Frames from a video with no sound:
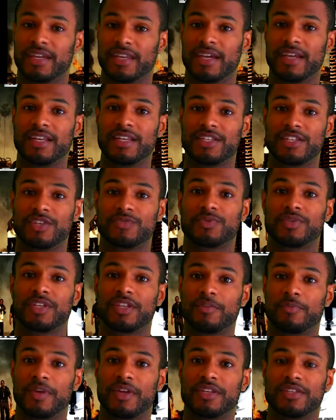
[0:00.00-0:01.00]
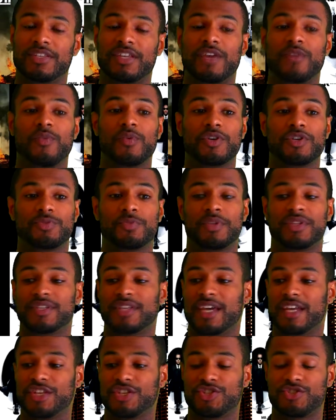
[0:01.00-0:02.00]
in '96 with Independence Day, Will Smith has
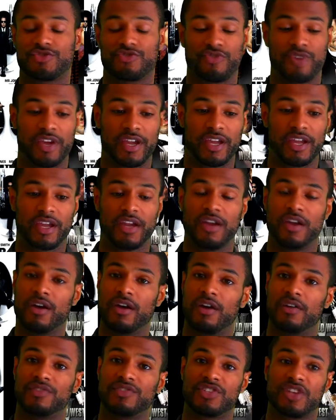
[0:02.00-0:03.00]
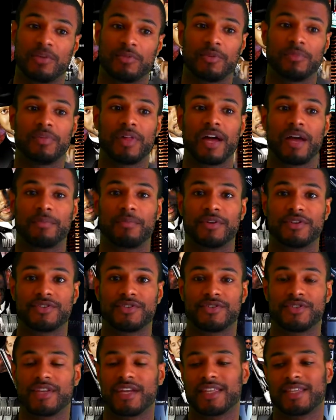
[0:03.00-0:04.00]
had a string of summer
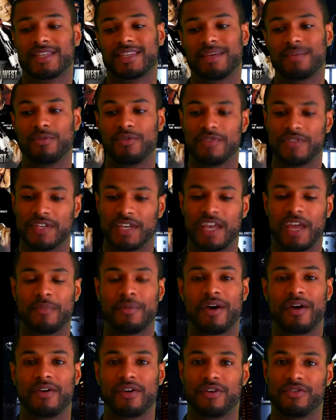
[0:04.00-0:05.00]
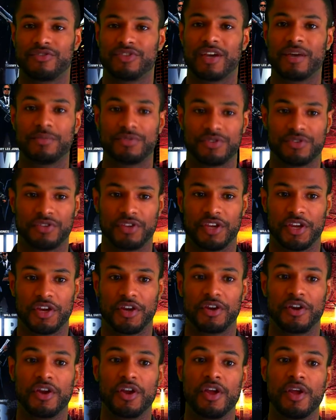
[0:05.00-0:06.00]
blockbusters. Not to say movies that come out other times during the
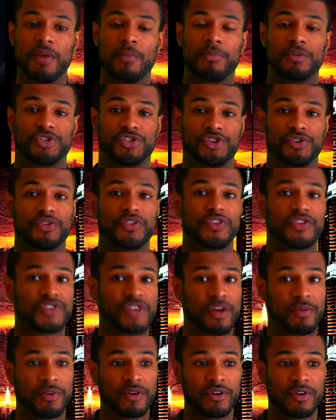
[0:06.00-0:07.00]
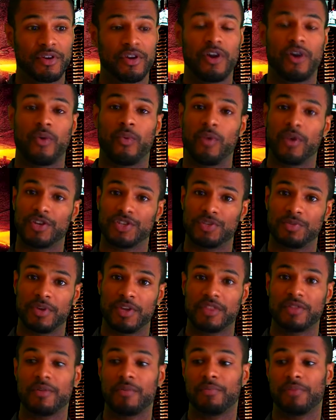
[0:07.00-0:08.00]
year, but during the summer, Will
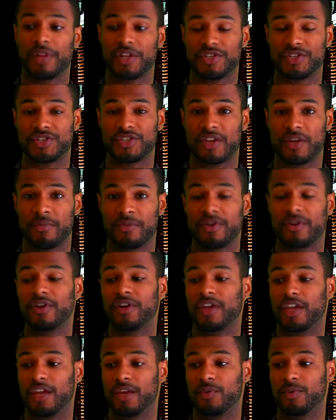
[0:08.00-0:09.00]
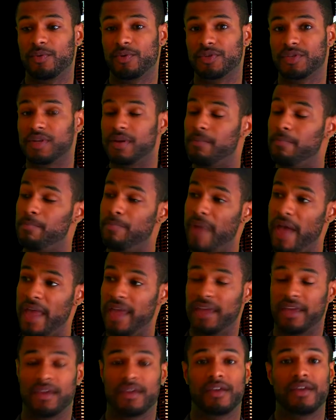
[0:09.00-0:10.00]
Smith plus the summer equals
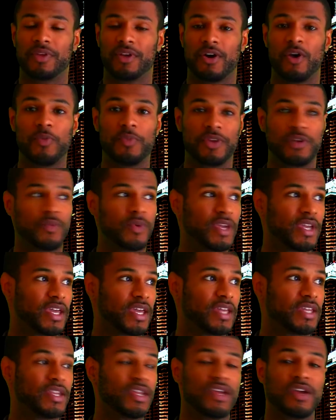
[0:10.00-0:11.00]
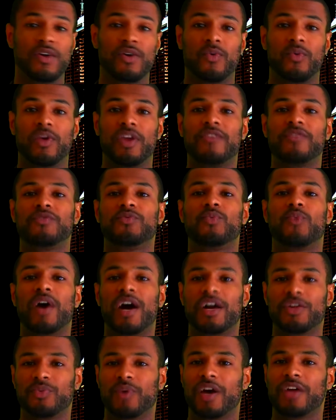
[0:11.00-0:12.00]
bank. Opening weekend, even
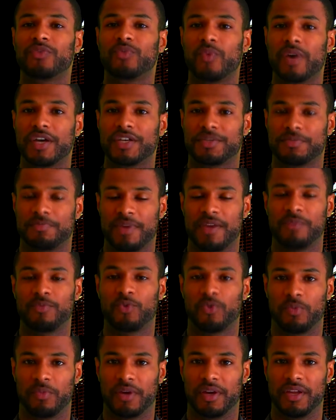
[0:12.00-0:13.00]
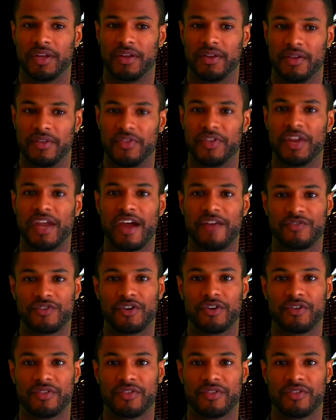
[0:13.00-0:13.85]
Wild Wild West made more money than After